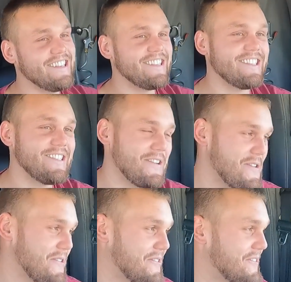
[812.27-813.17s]
So
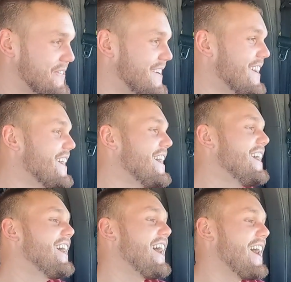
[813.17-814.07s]

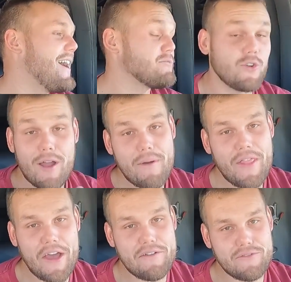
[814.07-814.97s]
I'm on
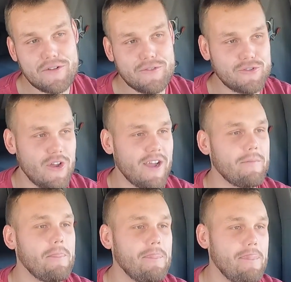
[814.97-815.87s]
the hunt for another truck.
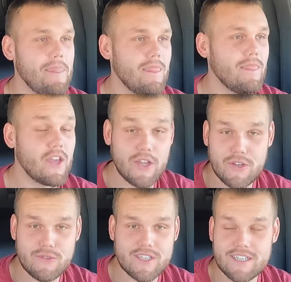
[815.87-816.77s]
The good
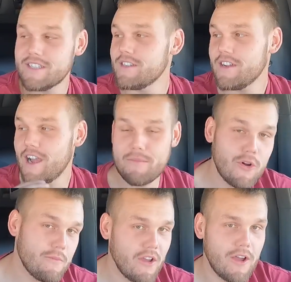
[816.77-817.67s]
news is I'm
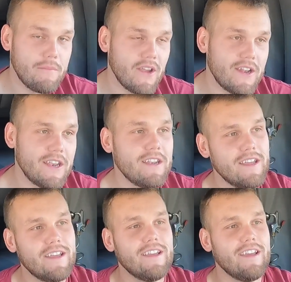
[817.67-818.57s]
home combining
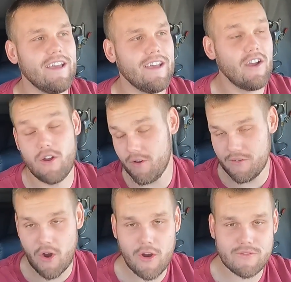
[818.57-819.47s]
or
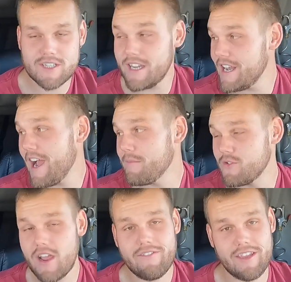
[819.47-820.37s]
harvesting. I'm
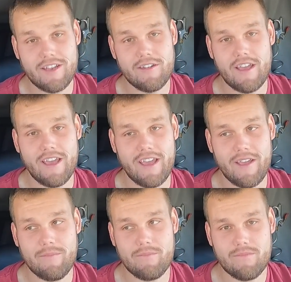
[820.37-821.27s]
driving
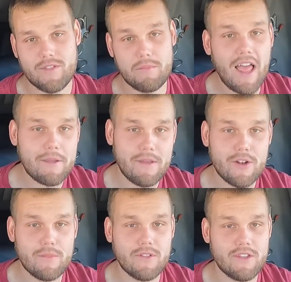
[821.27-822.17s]
the black
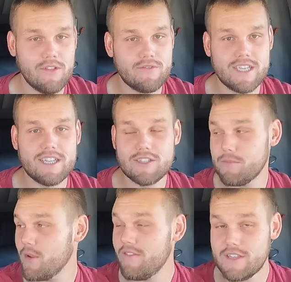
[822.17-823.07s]
Peterbilt that you've seen in some
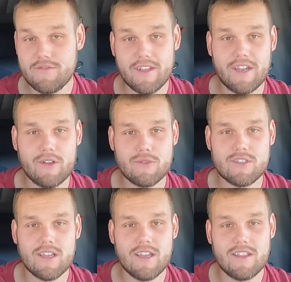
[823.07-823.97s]
previous
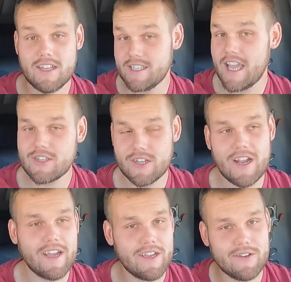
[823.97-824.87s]
videos that is actually
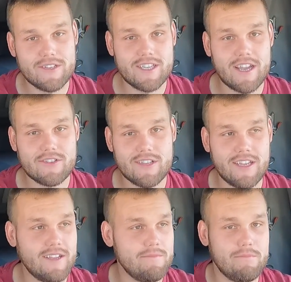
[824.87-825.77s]
not here. It's
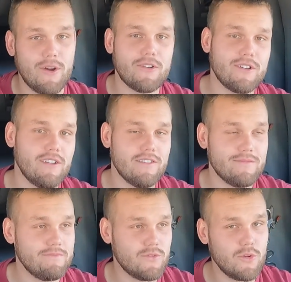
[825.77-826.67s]
actually parked in a
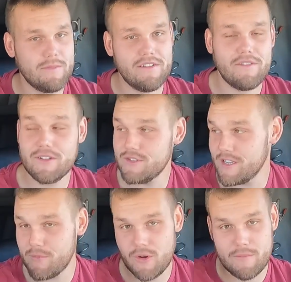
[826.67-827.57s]
soybean field
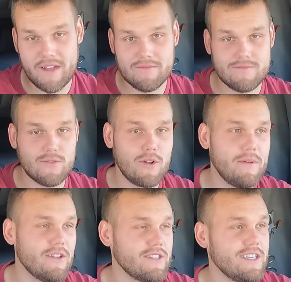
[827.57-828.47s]
somewhere about 20
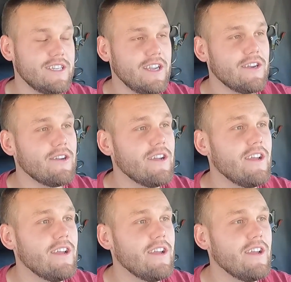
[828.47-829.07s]
miles east of here.